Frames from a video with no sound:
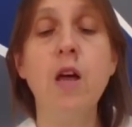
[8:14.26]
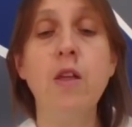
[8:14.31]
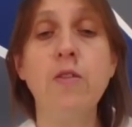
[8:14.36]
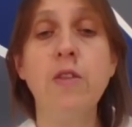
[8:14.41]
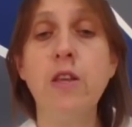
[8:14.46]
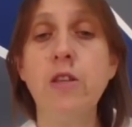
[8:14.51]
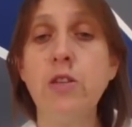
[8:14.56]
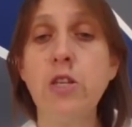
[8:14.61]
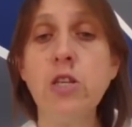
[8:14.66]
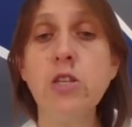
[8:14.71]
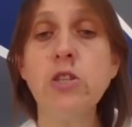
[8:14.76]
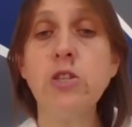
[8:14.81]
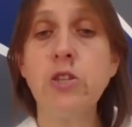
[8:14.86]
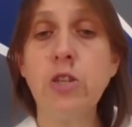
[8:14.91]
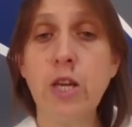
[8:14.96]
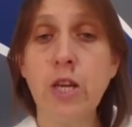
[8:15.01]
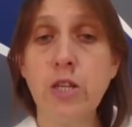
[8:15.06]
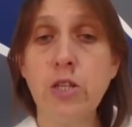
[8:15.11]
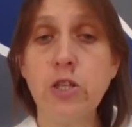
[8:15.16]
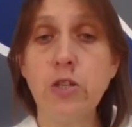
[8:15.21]
The teach
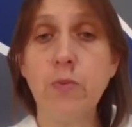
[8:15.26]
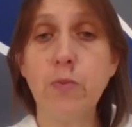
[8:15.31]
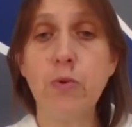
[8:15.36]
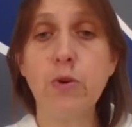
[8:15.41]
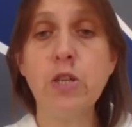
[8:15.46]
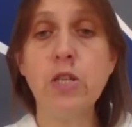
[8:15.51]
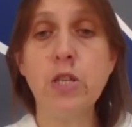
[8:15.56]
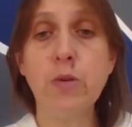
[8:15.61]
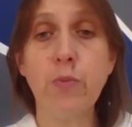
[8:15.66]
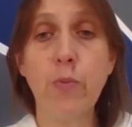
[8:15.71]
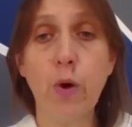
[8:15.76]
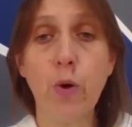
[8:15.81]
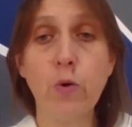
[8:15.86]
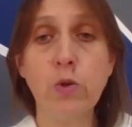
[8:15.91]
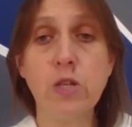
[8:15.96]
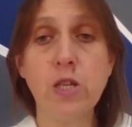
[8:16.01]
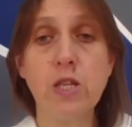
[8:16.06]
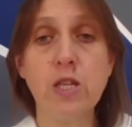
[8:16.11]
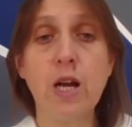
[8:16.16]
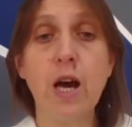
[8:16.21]
stage
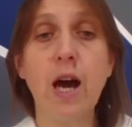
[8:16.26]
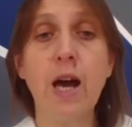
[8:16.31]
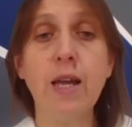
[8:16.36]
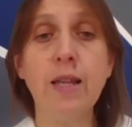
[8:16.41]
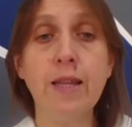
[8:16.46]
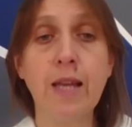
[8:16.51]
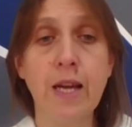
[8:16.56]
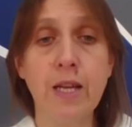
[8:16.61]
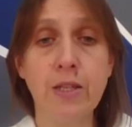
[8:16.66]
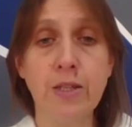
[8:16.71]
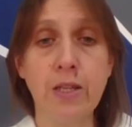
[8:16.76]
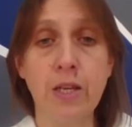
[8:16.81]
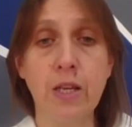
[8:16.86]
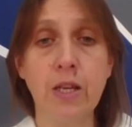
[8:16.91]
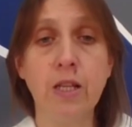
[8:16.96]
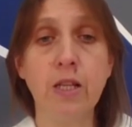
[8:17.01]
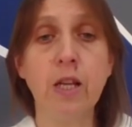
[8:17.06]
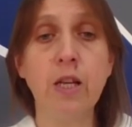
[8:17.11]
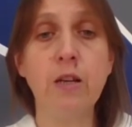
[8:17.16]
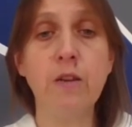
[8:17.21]
presupposes highlighting,
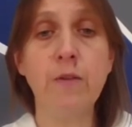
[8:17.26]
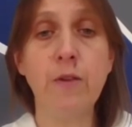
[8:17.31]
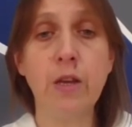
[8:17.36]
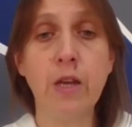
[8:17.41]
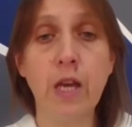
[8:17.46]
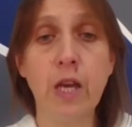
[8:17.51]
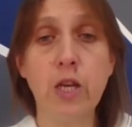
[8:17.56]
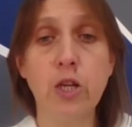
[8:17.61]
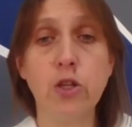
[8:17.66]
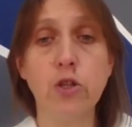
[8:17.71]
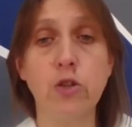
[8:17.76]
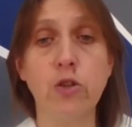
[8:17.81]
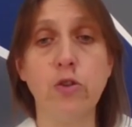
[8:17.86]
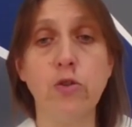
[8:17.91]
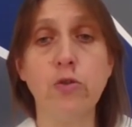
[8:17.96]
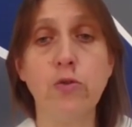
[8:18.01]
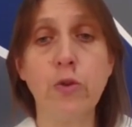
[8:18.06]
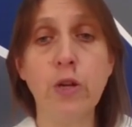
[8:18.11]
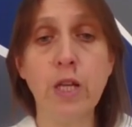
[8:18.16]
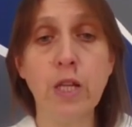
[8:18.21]
clarification,
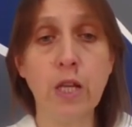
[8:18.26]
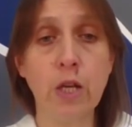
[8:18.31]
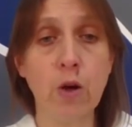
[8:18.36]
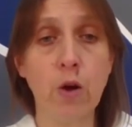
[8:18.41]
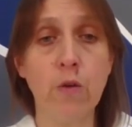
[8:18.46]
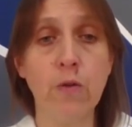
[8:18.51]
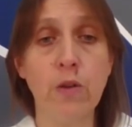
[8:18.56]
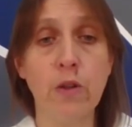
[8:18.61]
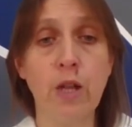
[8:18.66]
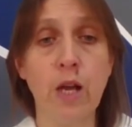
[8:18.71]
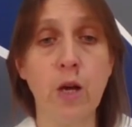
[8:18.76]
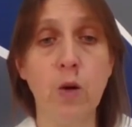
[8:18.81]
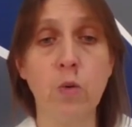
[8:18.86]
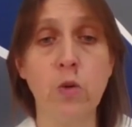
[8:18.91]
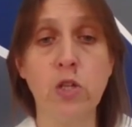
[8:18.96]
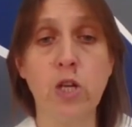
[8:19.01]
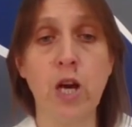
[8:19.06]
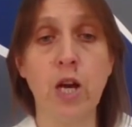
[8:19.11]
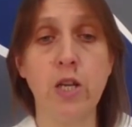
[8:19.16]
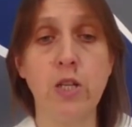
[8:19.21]
drilling of the
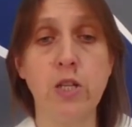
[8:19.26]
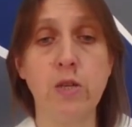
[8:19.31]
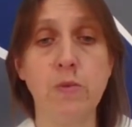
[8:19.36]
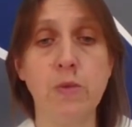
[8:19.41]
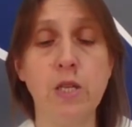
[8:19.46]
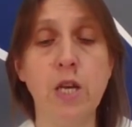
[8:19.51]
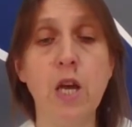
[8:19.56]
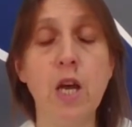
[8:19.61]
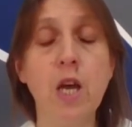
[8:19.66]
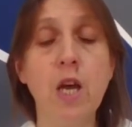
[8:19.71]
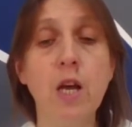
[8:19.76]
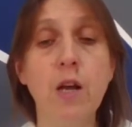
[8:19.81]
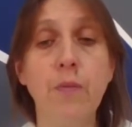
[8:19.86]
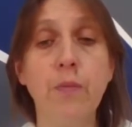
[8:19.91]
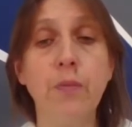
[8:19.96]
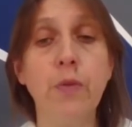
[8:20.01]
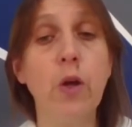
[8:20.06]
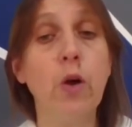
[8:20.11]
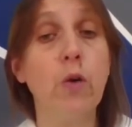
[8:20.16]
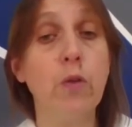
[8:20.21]
language items,
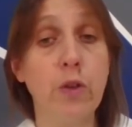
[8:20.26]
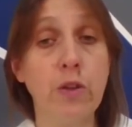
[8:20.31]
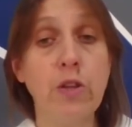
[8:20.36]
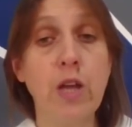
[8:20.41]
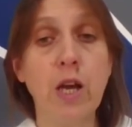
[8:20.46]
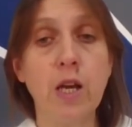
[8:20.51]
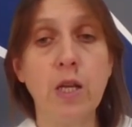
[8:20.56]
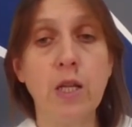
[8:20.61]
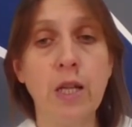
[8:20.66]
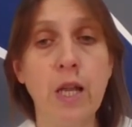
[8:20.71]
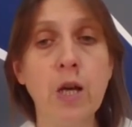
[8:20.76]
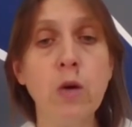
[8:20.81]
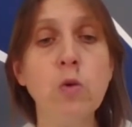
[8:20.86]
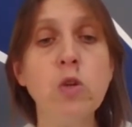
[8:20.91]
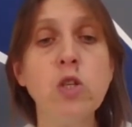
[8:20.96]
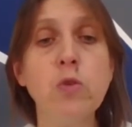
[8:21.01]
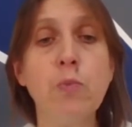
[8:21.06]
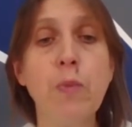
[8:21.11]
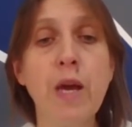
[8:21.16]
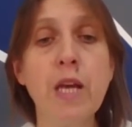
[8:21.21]
of the target
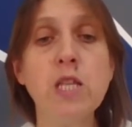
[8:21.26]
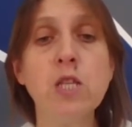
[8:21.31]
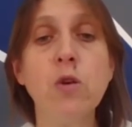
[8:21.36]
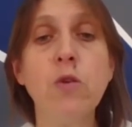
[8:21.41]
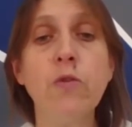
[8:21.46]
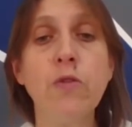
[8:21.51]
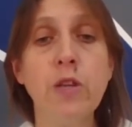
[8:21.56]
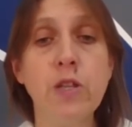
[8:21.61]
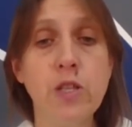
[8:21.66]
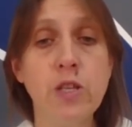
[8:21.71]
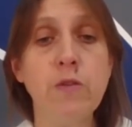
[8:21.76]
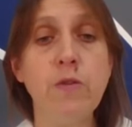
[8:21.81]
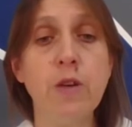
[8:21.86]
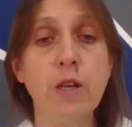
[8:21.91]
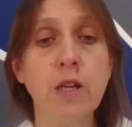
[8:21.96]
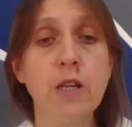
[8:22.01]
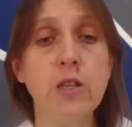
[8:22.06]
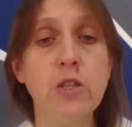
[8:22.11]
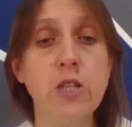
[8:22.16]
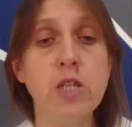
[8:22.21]
language based on the
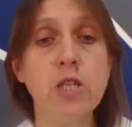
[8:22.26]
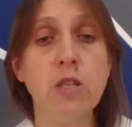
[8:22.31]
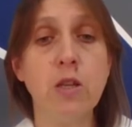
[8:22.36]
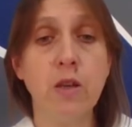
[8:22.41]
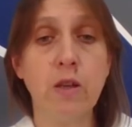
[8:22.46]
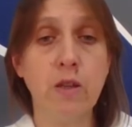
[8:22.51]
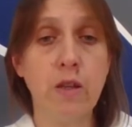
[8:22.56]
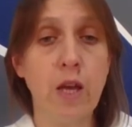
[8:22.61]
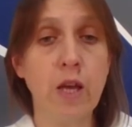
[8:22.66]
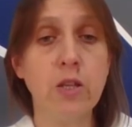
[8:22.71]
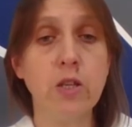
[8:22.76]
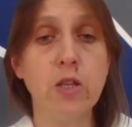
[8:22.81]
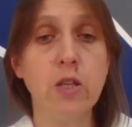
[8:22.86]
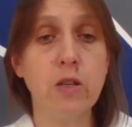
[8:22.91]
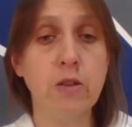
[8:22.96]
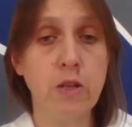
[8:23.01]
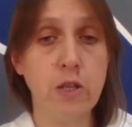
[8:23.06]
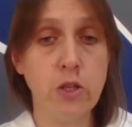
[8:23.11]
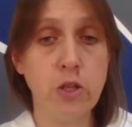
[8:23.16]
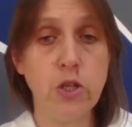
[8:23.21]
difficulties that
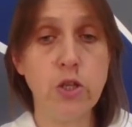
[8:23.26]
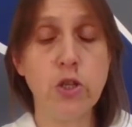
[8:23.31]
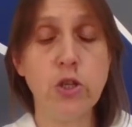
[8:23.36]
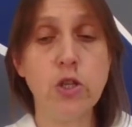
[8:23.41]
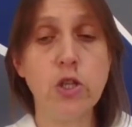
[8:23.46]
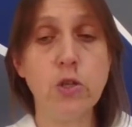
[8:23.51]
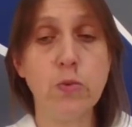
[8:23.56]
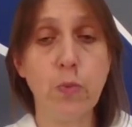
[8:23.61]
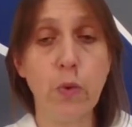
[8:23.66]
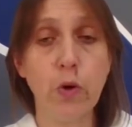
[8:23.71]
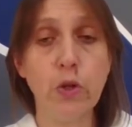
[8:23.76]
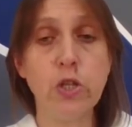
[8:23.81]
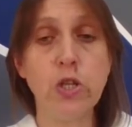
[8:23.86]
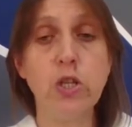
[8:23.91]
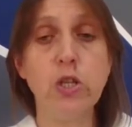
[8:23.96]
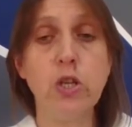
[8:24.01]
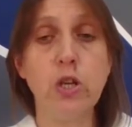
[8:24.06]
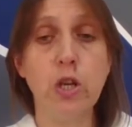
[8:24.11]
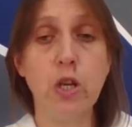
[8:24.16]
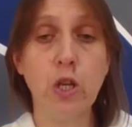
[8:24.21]
the teacher
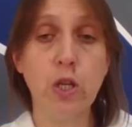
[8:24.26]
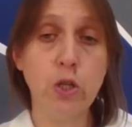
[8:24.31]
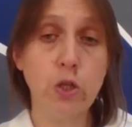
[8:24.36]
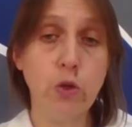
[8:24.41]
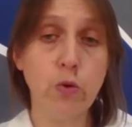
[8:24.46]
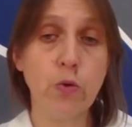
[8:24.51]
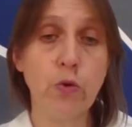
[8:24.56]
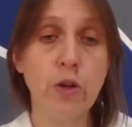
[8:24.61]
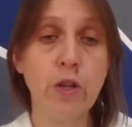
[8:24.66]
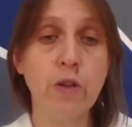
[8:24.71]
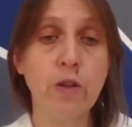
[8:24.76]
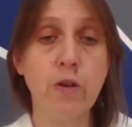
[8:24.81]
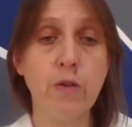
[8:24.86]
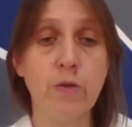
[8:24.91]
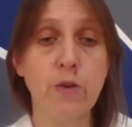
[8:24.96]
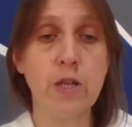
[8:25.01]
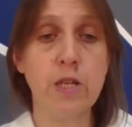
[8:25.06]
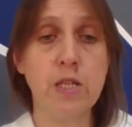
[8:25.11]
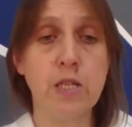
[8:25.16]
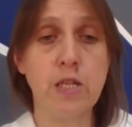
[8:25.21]
spotted during the
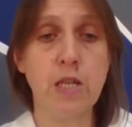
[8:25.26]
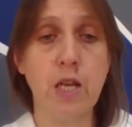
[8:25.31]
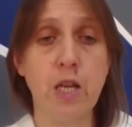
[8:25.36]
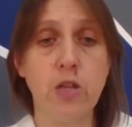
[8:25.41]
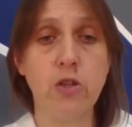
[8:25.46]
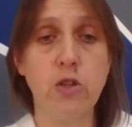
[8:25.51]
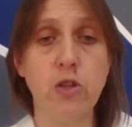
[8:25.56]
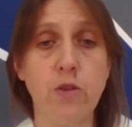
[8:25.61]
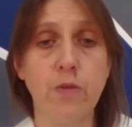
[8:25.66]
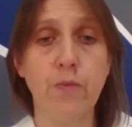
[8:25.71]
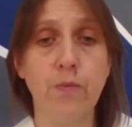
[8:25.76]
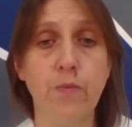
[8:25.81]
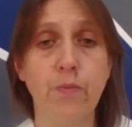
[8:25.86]
first stage.